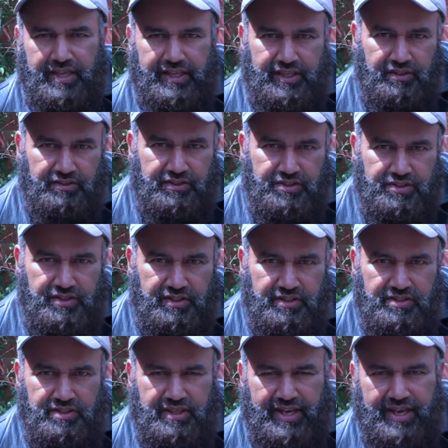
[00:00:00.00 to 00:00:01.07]

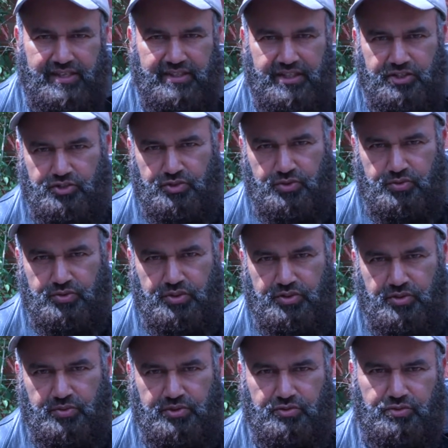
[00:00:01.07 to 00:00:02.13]
illnesses, and issues to
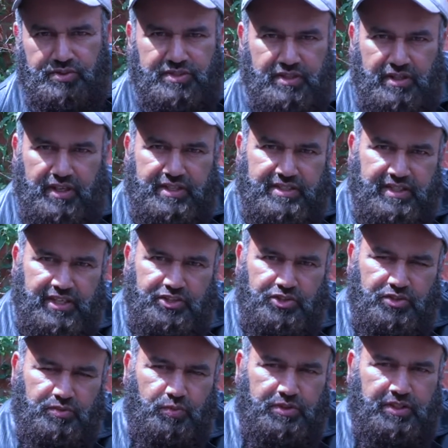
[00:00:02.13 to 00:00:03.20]
do with
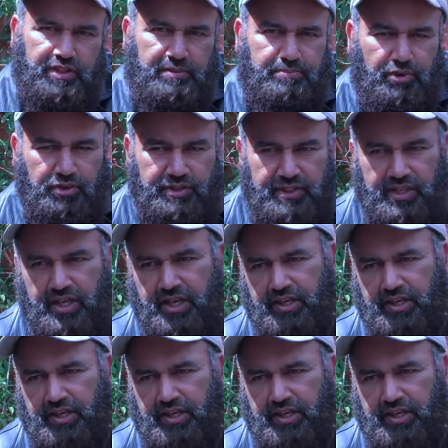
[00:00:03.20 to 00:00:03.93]
crystallization within the body